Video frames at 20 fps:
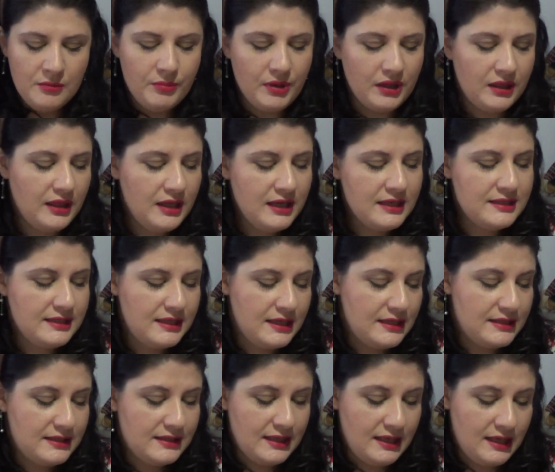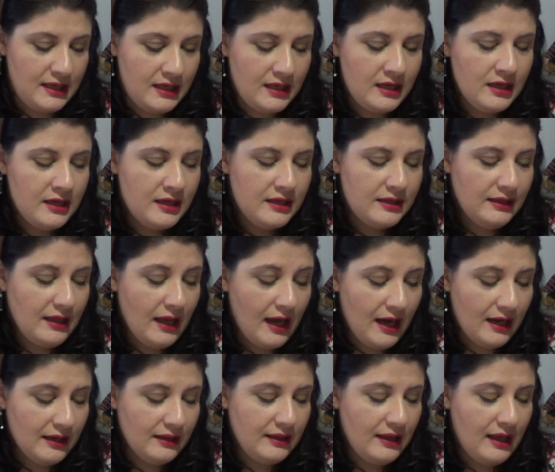but this is the
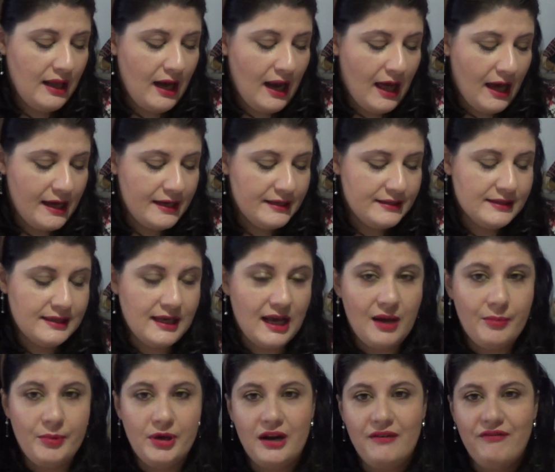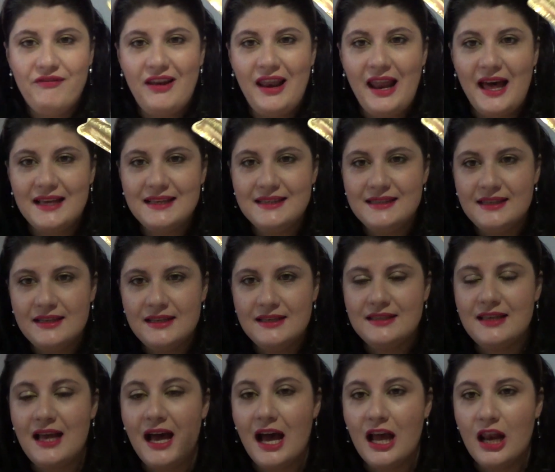Tarte Light Camera
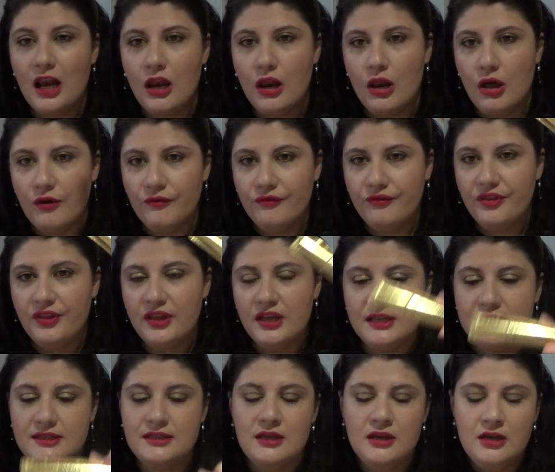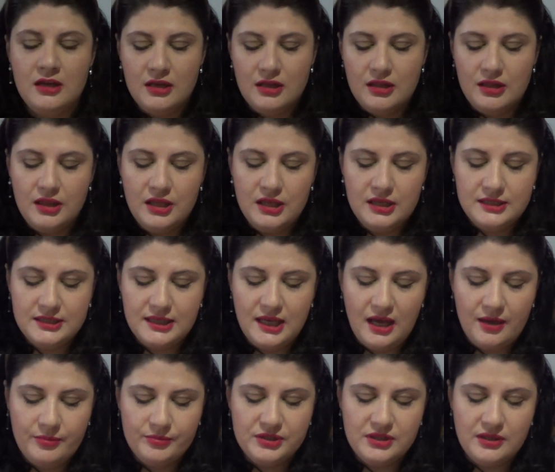Flashes. I love this. This
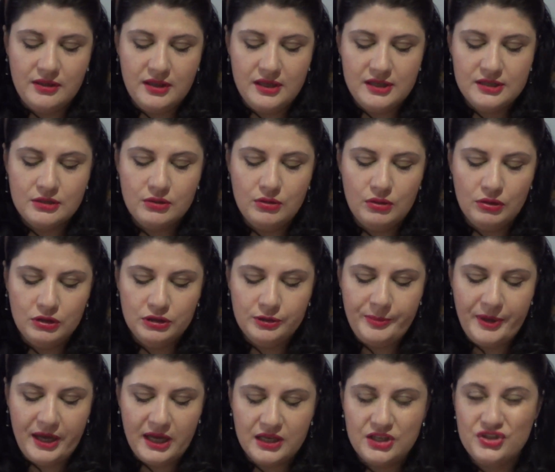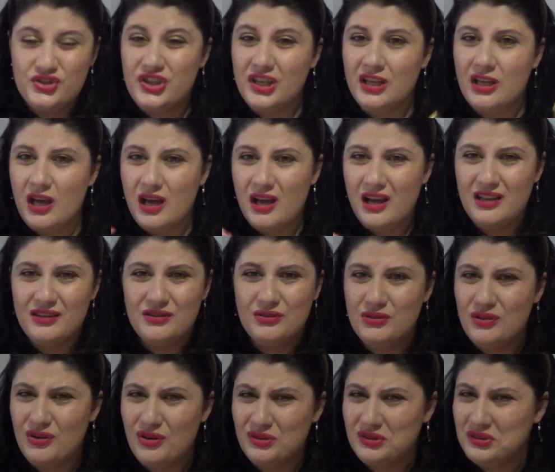comes in this gold packaging. I
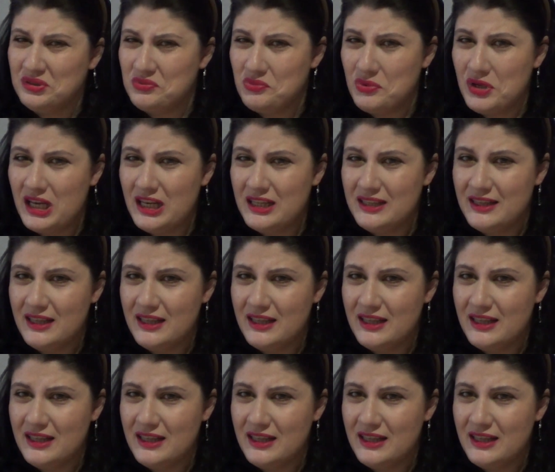don't really